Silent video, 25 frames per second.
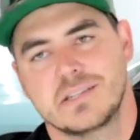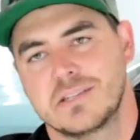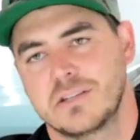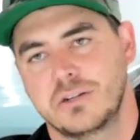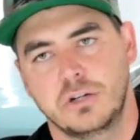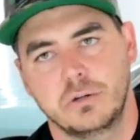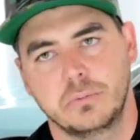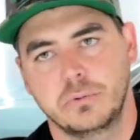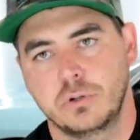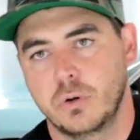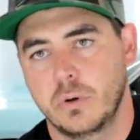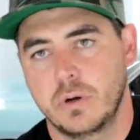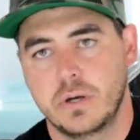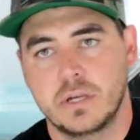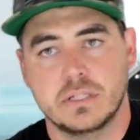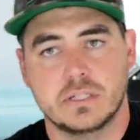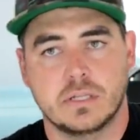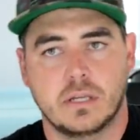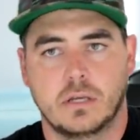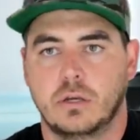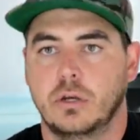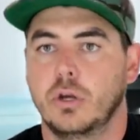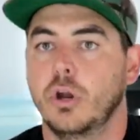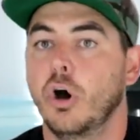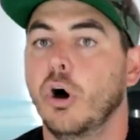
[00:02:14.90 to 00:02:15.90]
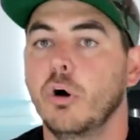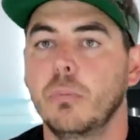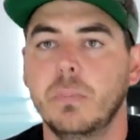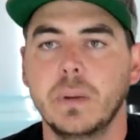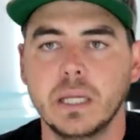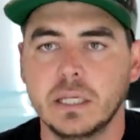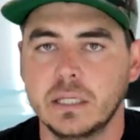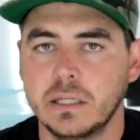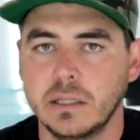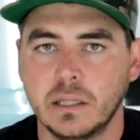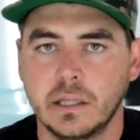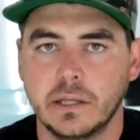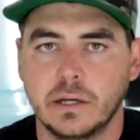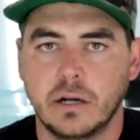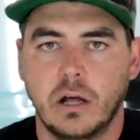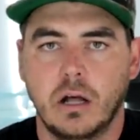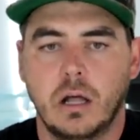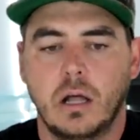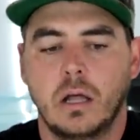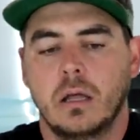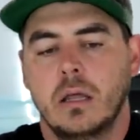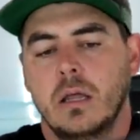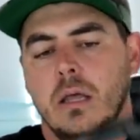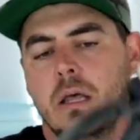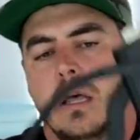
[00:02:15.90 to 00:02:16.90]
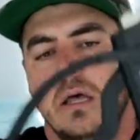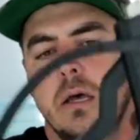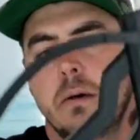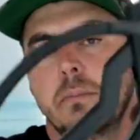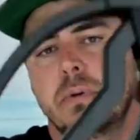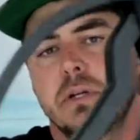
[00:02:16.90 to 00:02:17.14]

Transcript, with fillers: makes a little noise, no big deal at all.